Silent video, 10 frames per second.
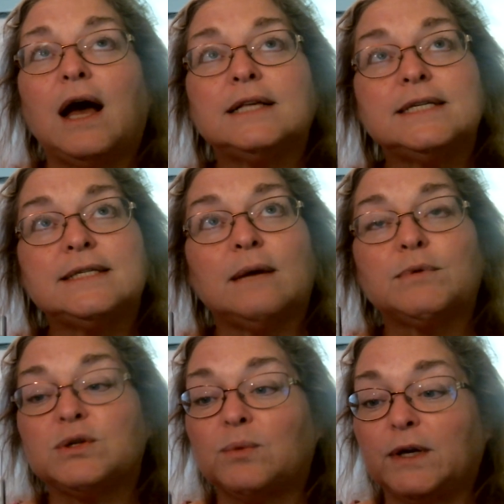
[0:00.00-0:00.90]
December
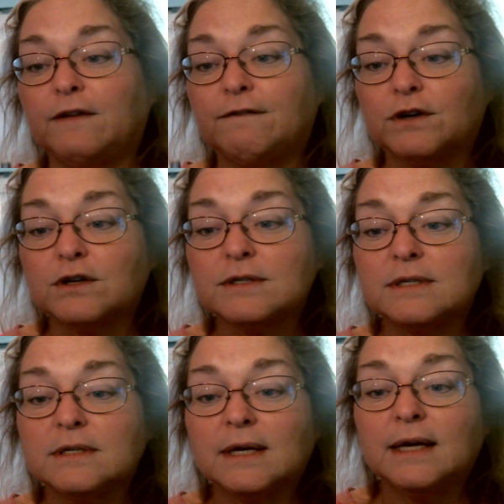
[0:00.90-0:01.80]

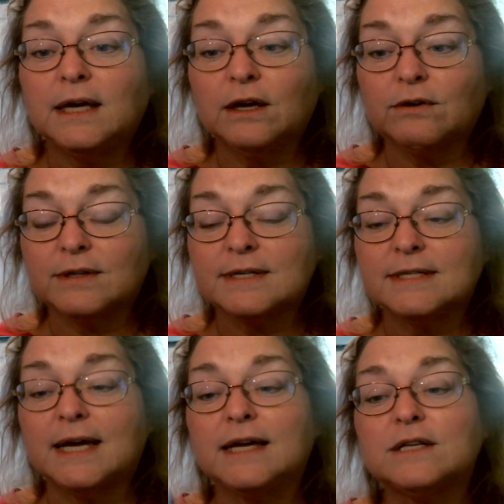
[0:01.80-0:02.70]
21st here in the
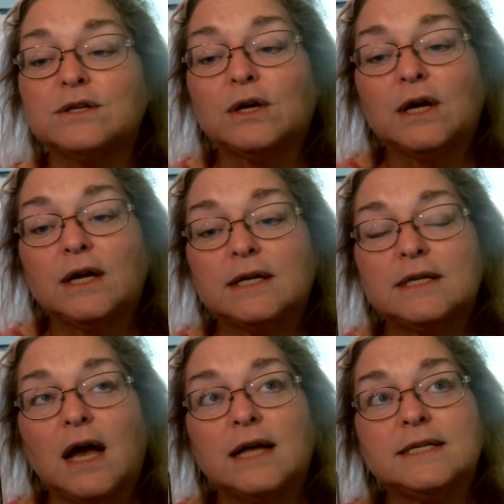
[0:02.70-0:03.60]
States,
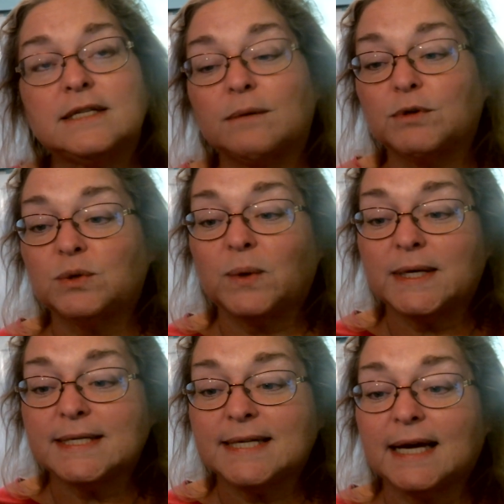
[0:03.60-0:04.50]
December
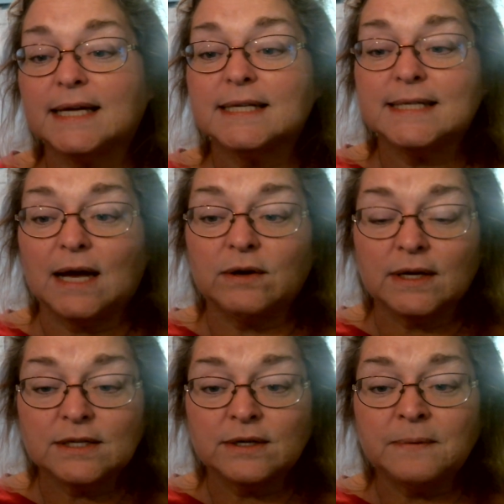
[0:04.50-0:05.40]
22nd down
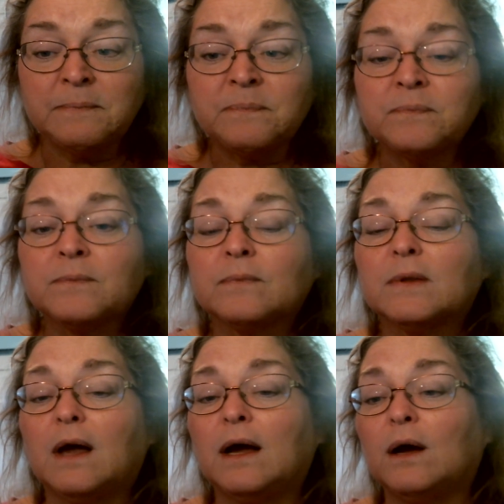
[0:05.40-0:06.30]
under,
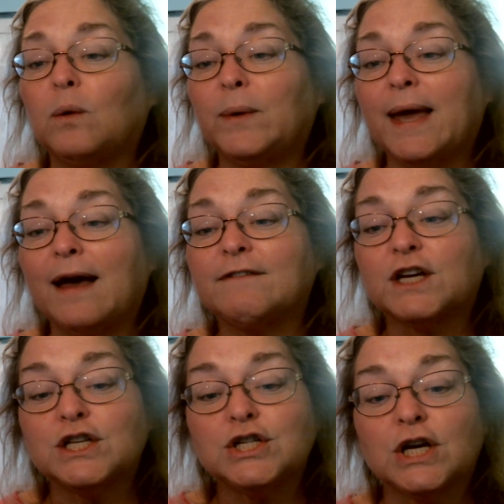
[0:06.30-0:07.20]
we have a
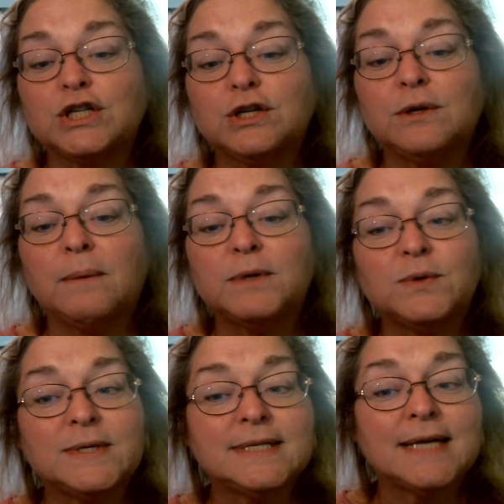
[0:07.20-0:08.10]
conjunction
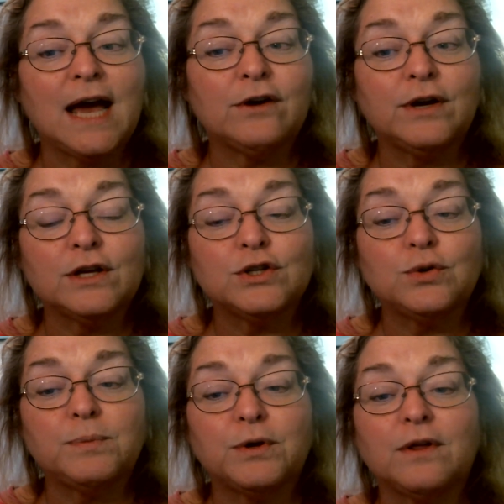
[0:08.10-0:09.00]
between Saturn and
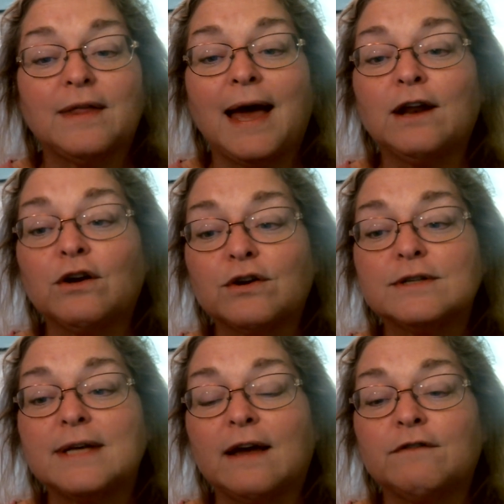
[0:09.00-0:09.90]
Jupiter. That
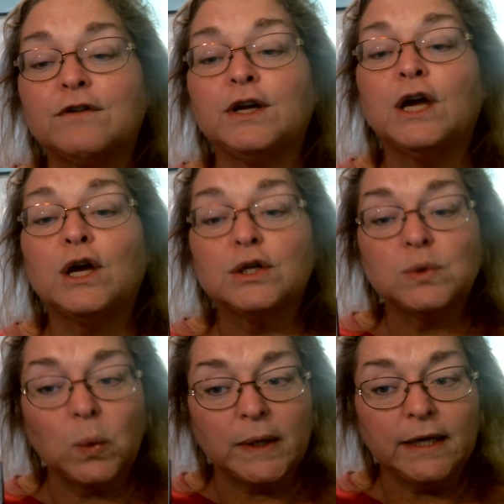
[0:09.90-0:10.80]
occurs every
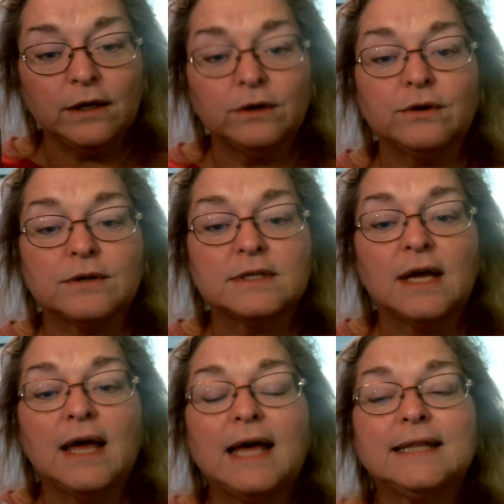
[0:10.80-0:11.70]
20 years.
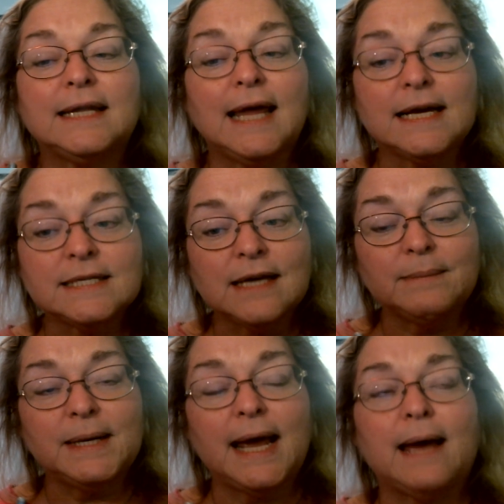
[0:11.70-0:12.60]
The last
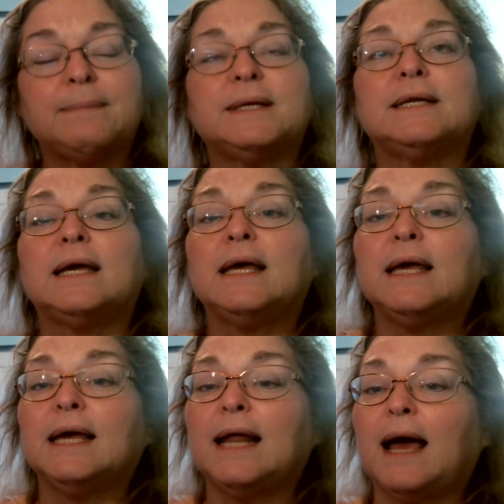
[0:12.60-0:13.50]
time it happened
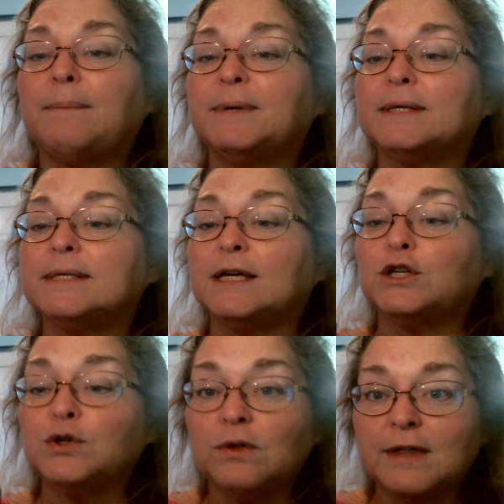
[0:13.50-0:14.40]
in
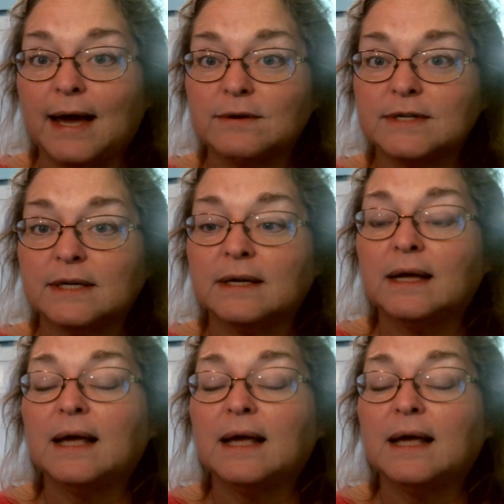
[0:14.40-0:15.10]
2000,